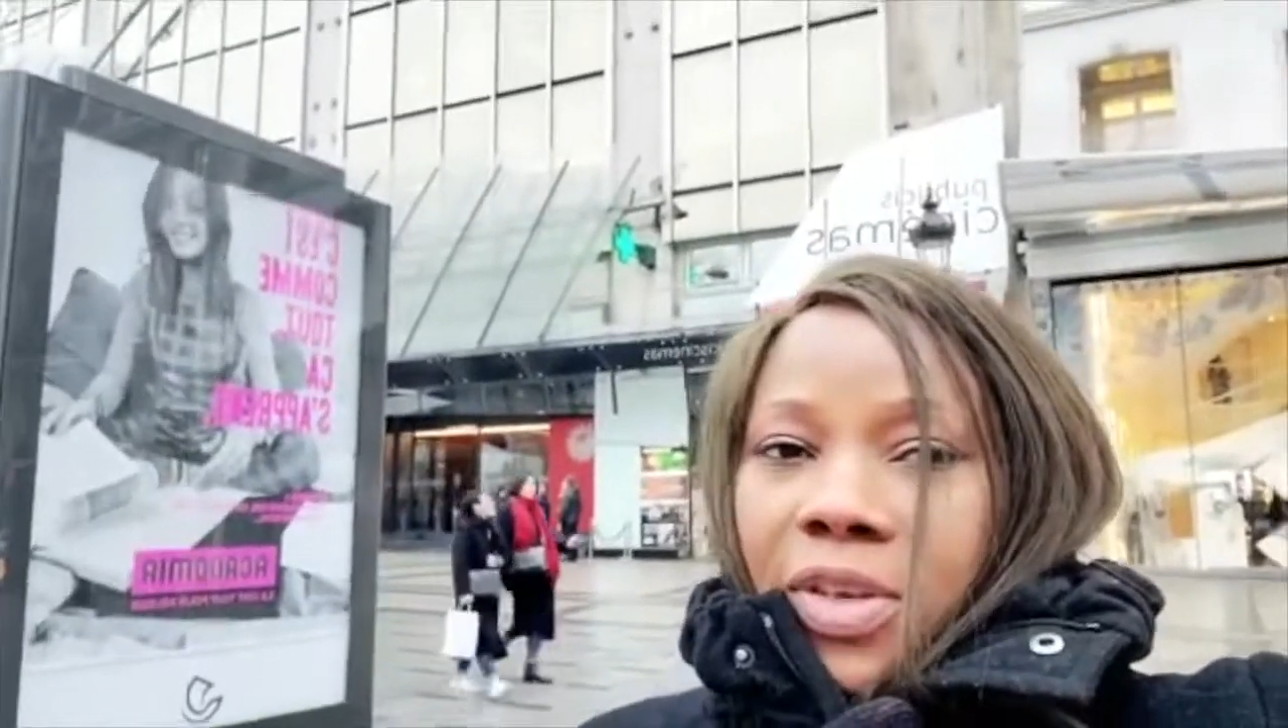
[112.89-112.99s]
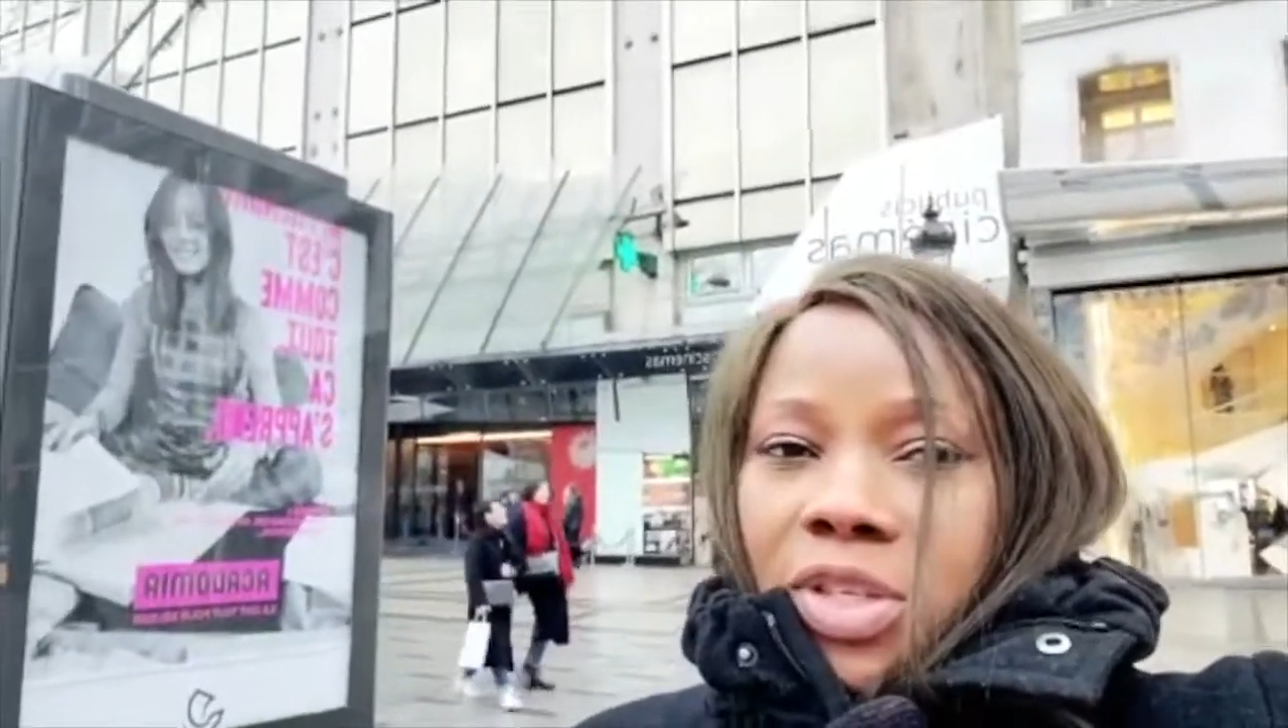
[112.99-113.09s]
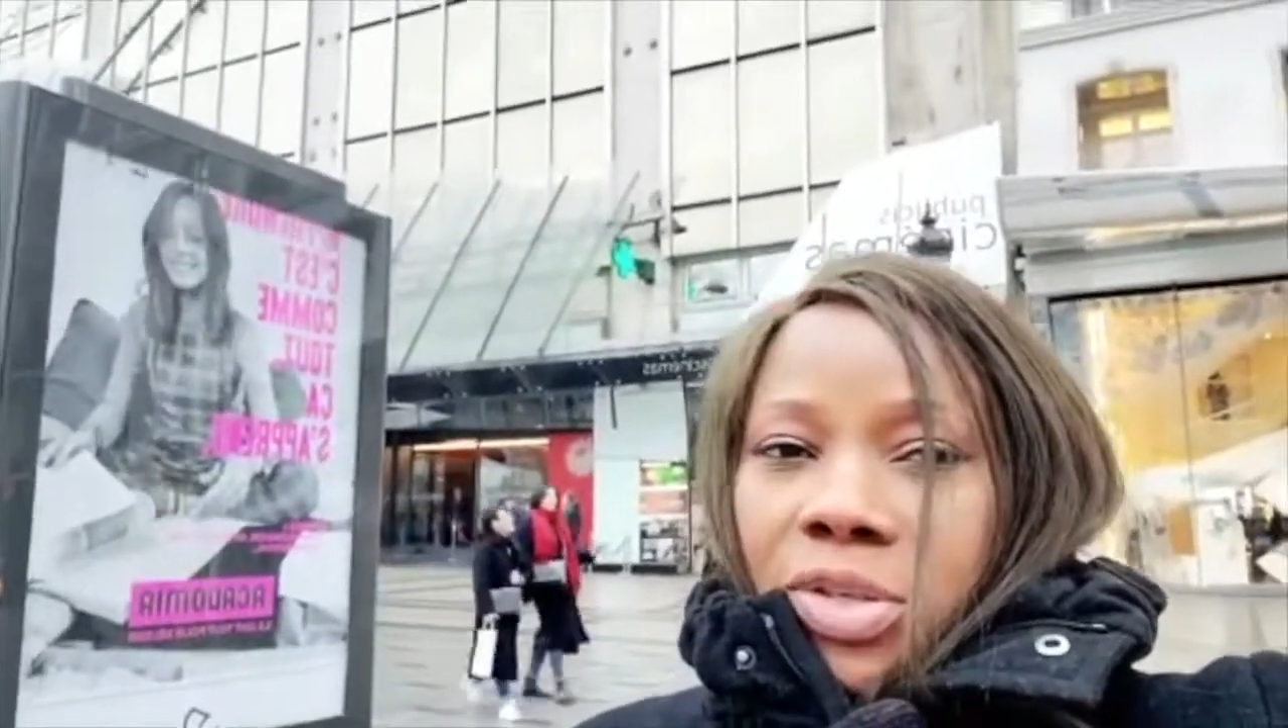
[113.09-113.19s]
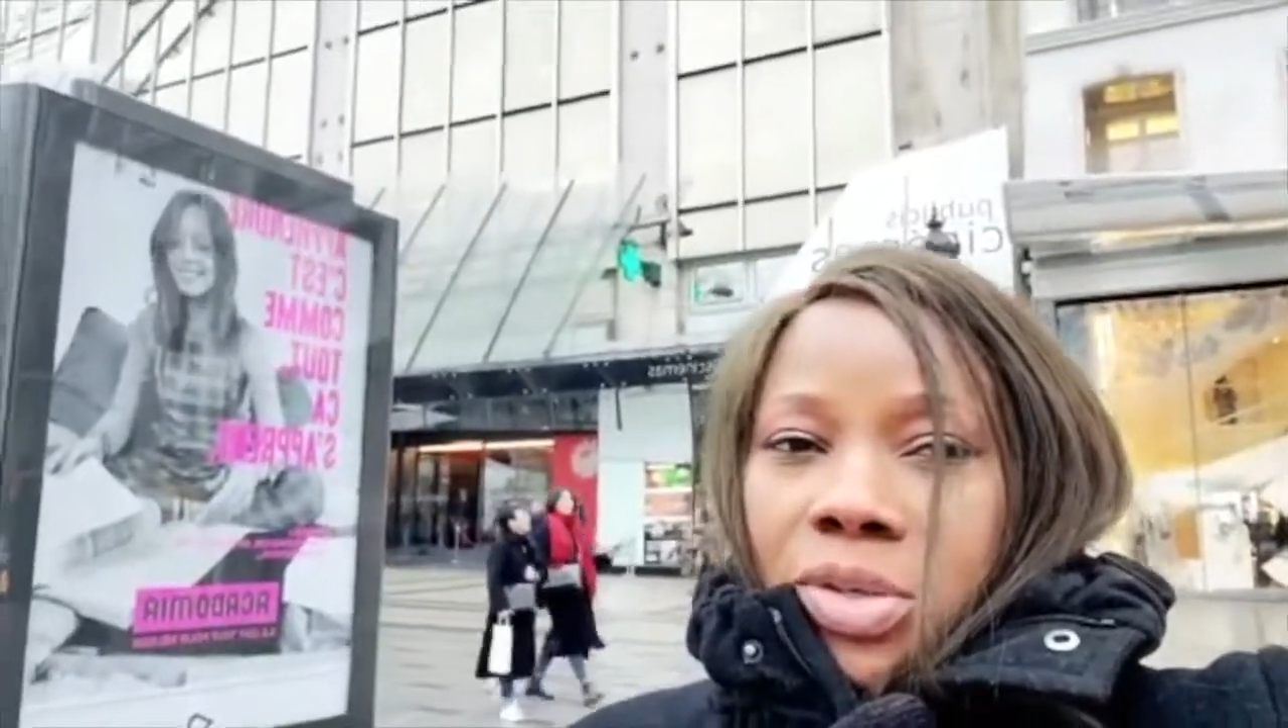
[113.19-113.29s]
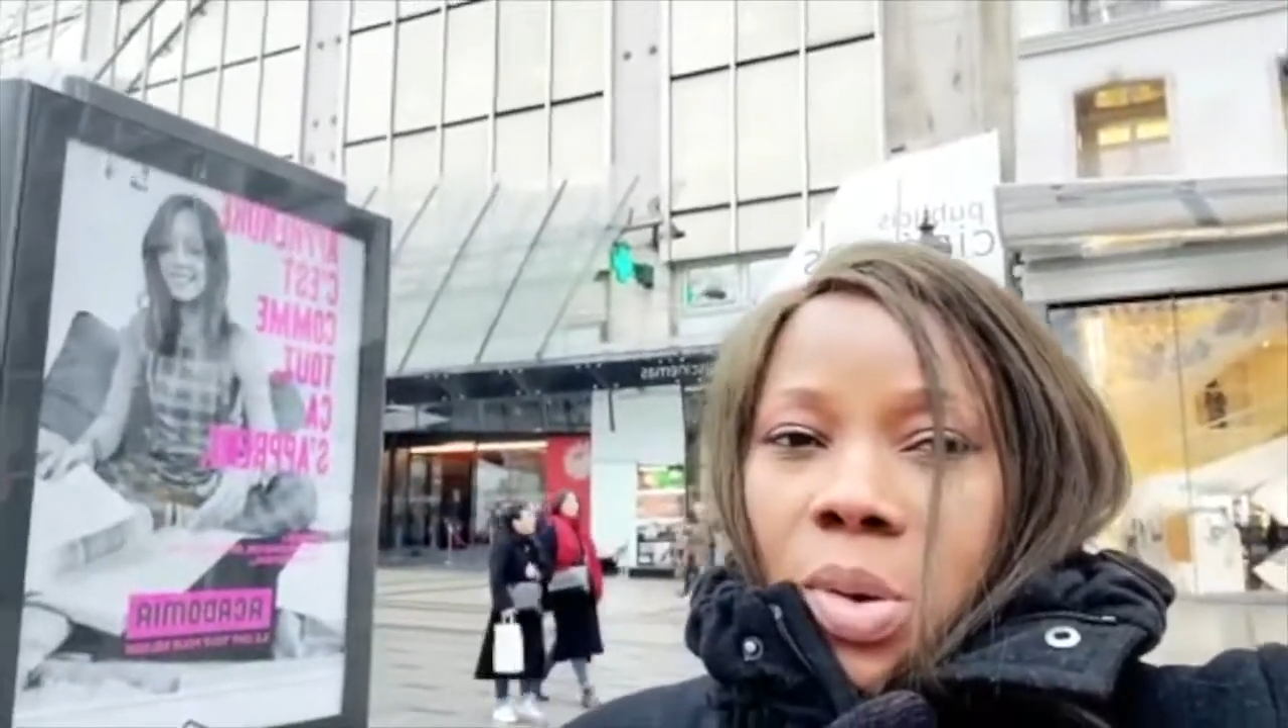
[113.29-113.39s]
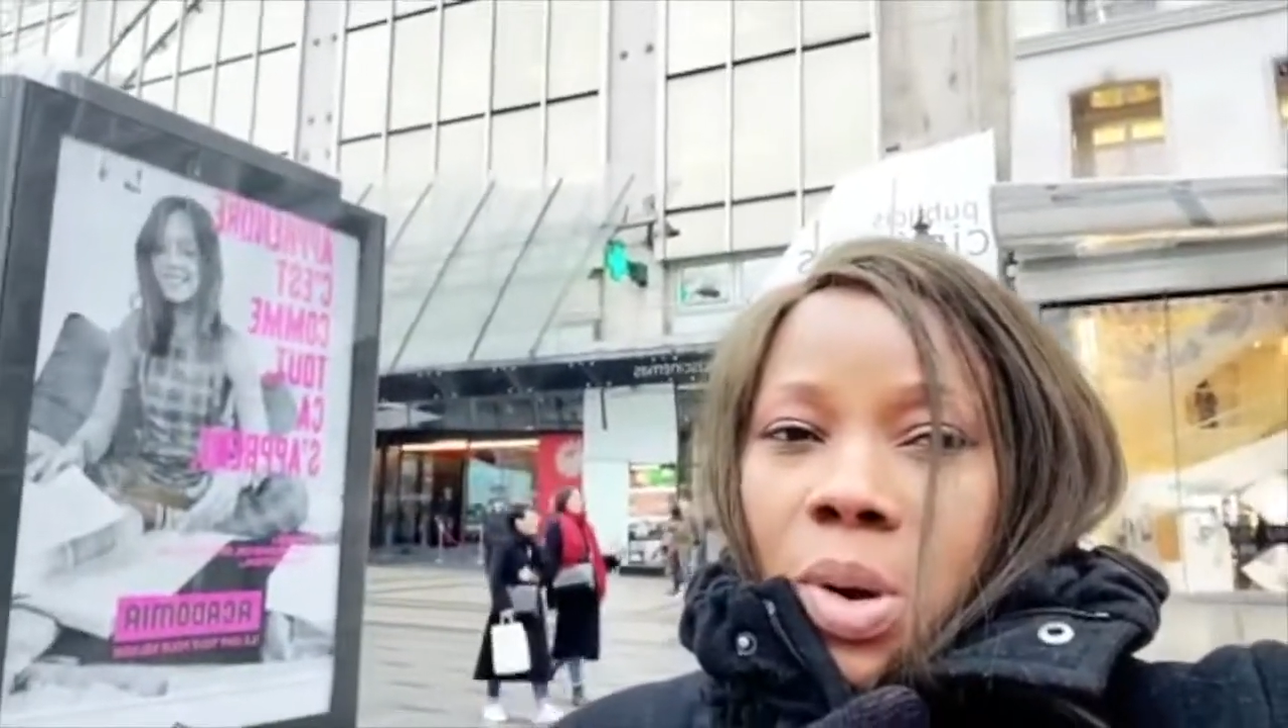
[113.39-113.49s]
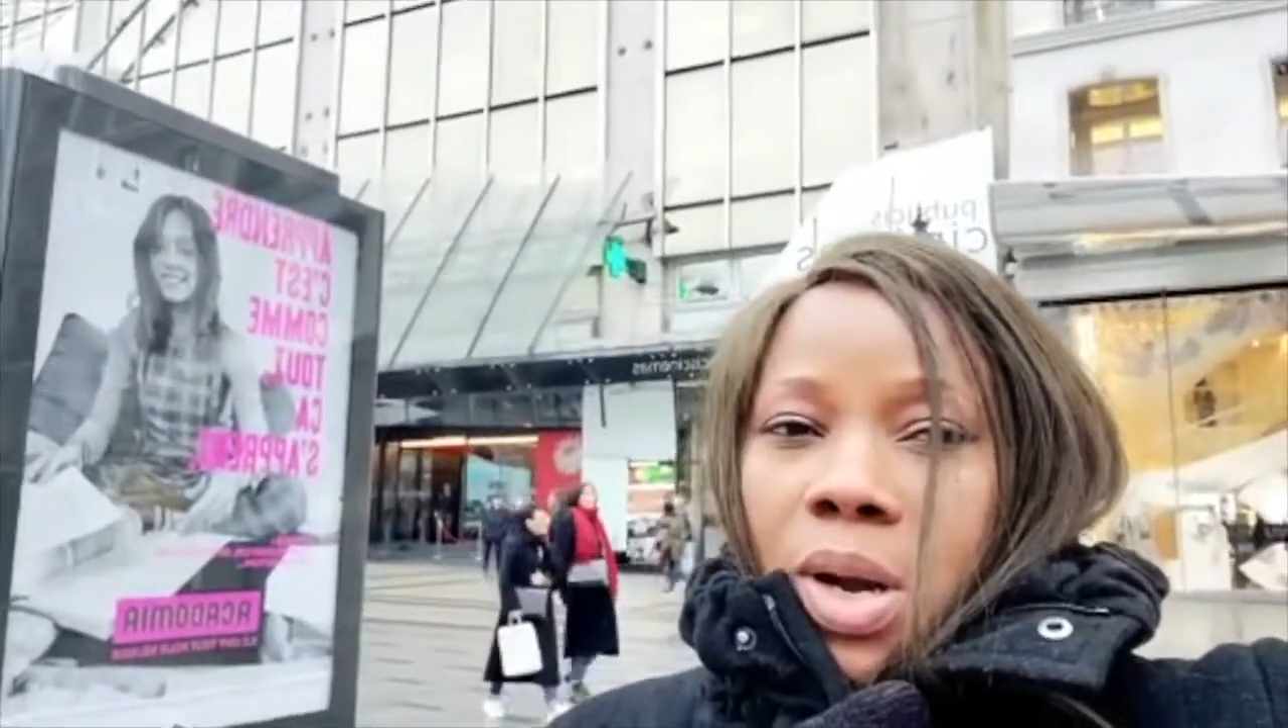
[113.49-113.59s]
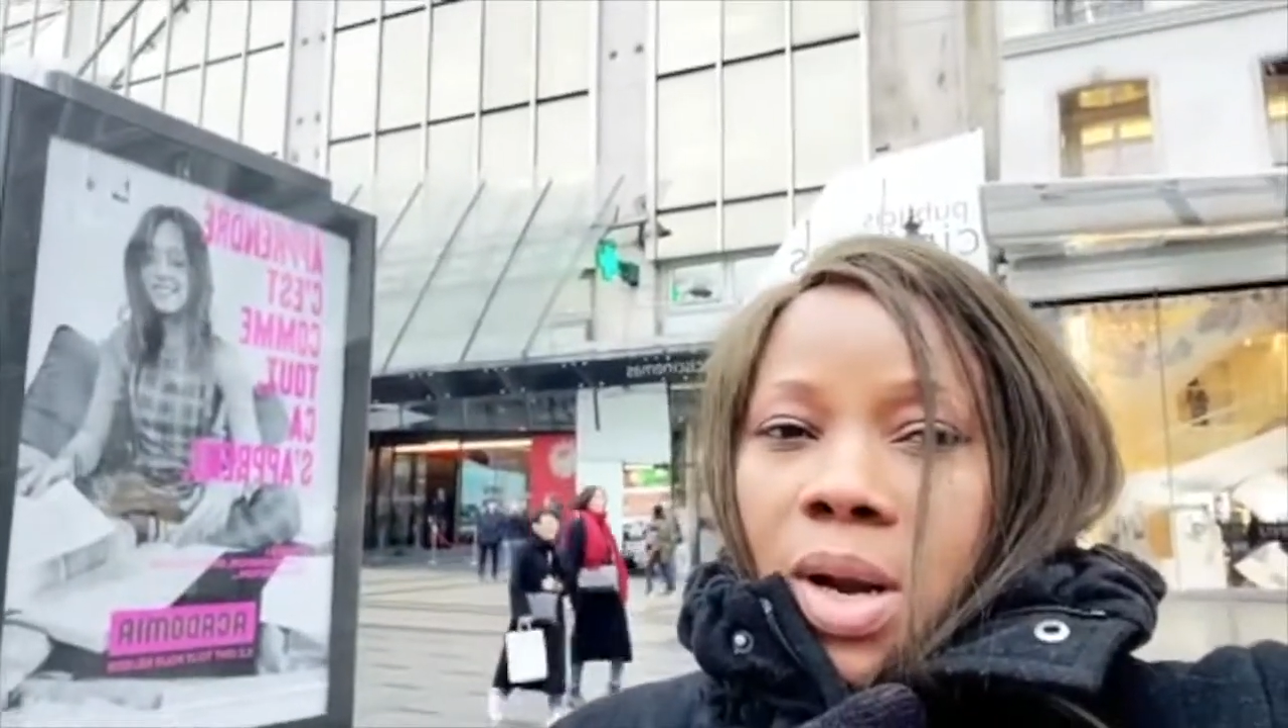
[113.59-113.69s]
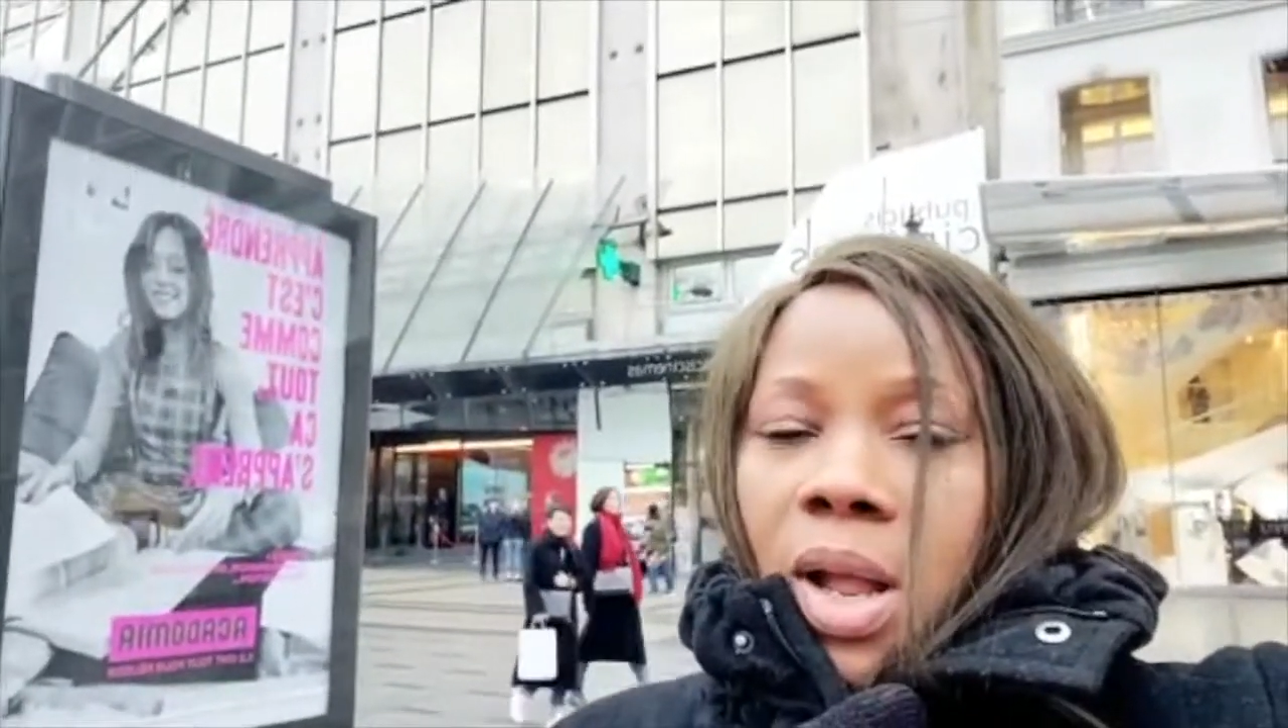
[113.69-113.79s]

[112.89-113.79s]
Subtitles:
store